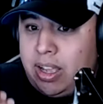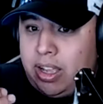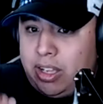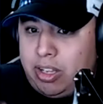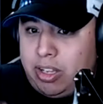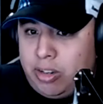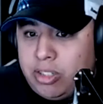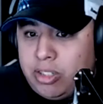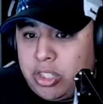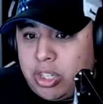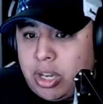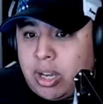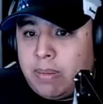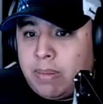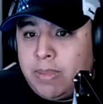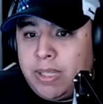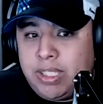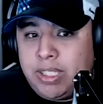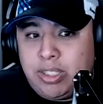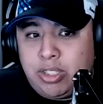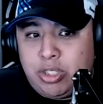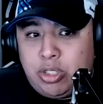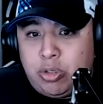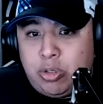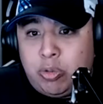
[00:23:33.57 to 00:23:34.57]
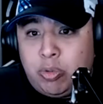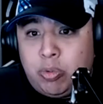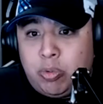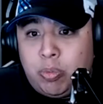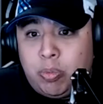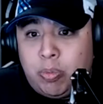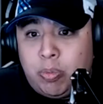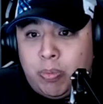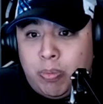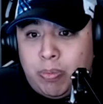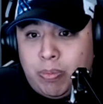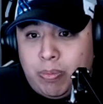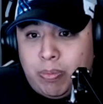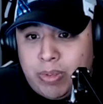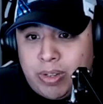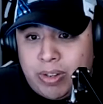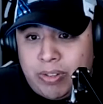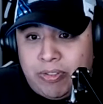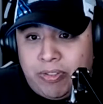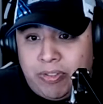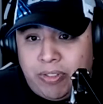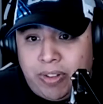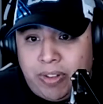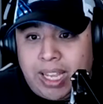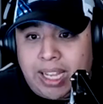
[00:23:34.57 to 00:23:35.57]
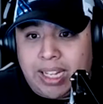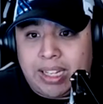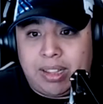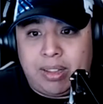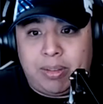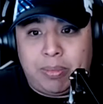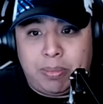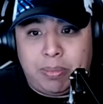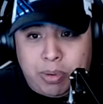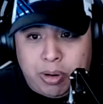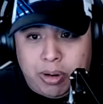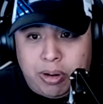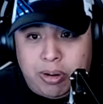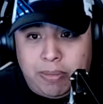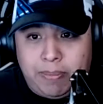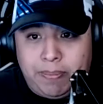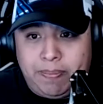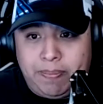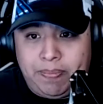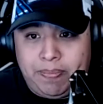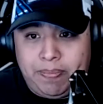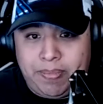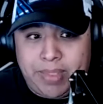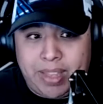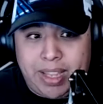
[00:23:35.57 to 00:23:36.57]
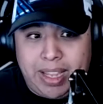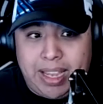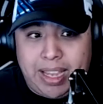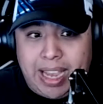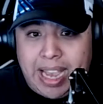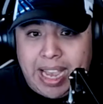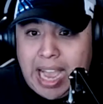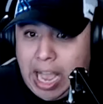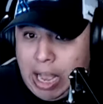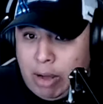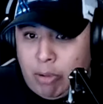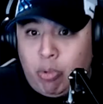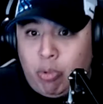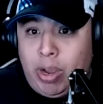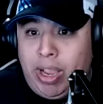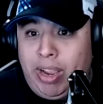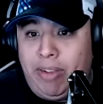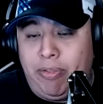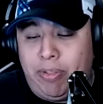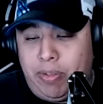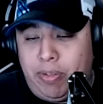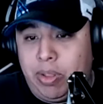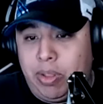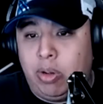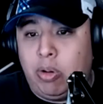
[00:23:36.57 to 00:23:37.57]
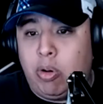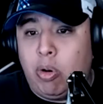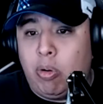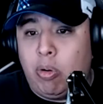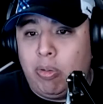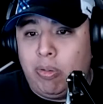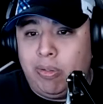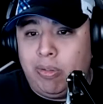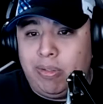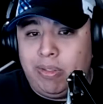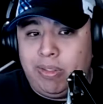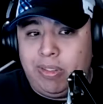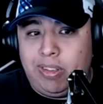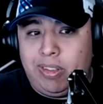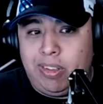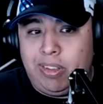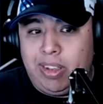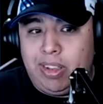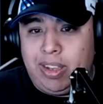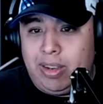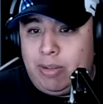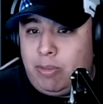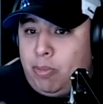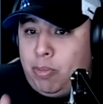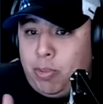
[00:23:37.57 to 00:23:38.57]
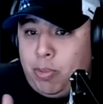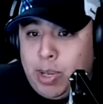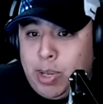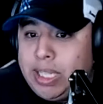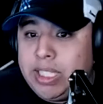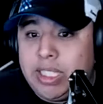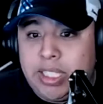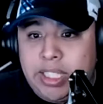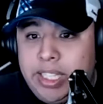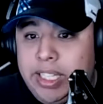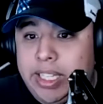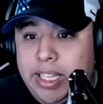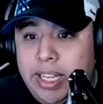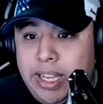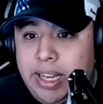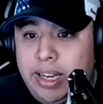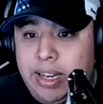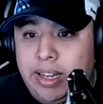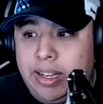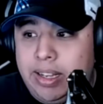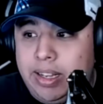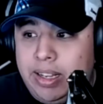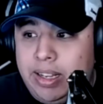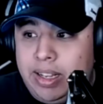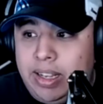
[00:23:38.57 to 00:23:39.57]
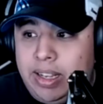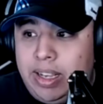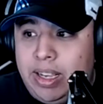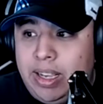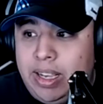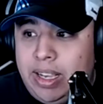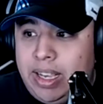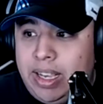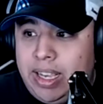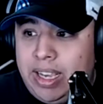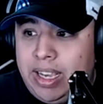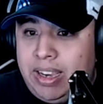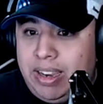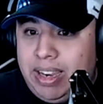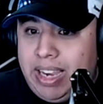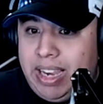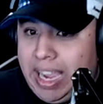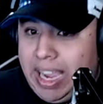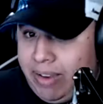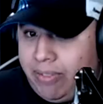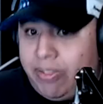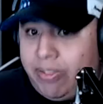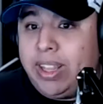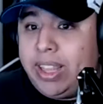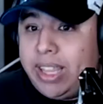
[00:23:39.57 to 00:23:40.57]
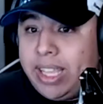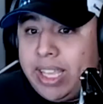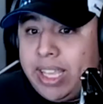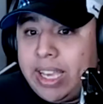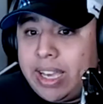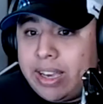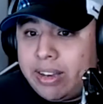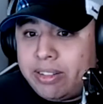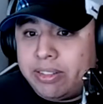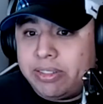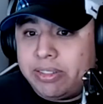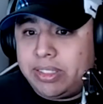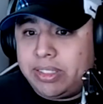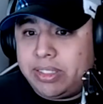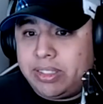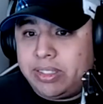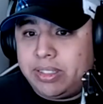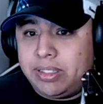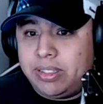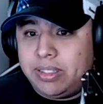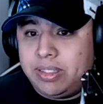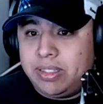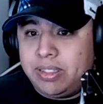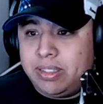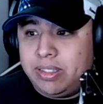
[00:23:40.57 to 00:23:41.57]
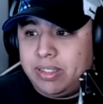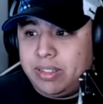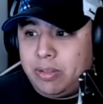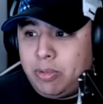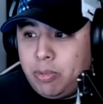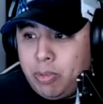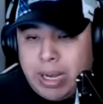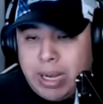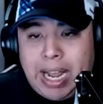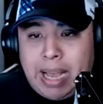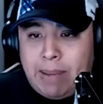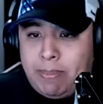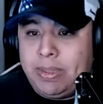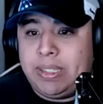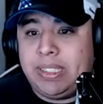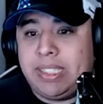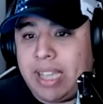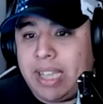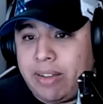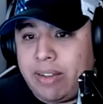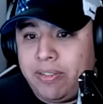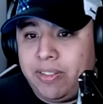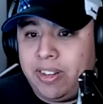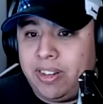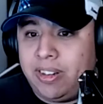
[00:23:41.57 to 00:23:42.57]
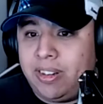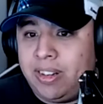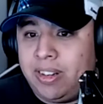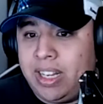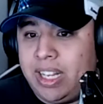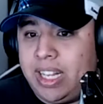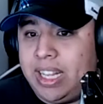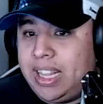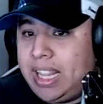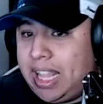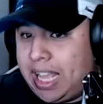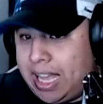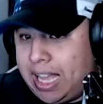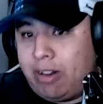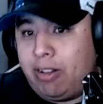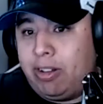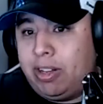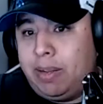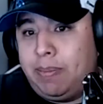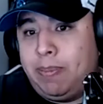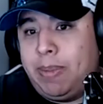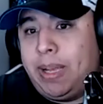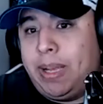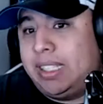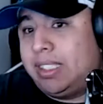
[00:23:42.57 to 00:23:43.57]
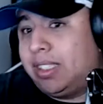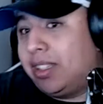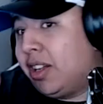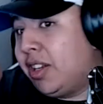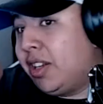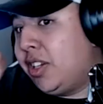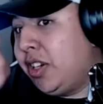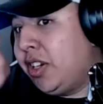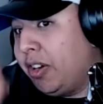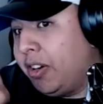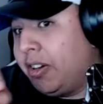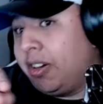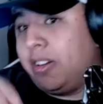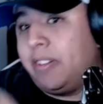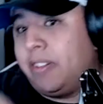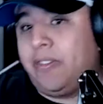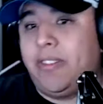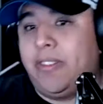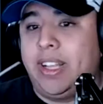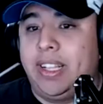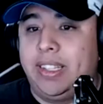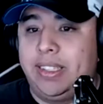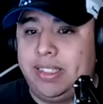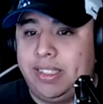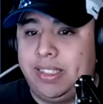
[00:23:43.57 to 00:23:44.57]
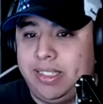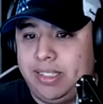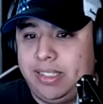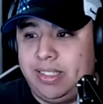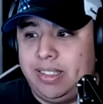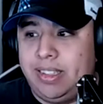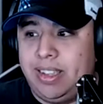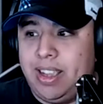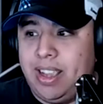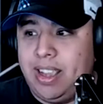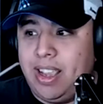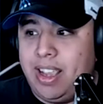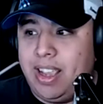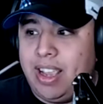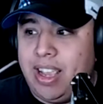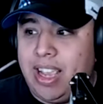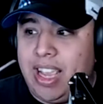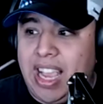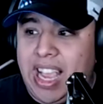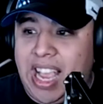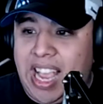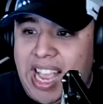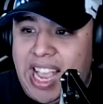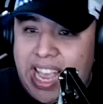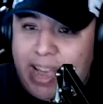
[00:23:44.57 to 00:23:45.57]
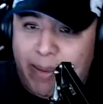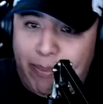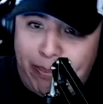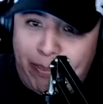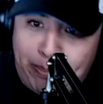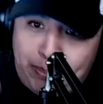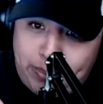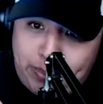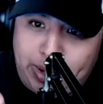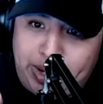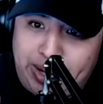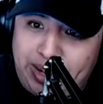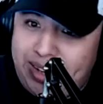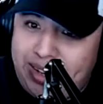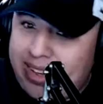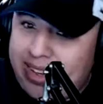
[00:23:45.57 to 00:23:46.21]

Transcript: job is to deflect the ball away from the goal, which he did. Everything else, what happens after, that all depends on your defense. But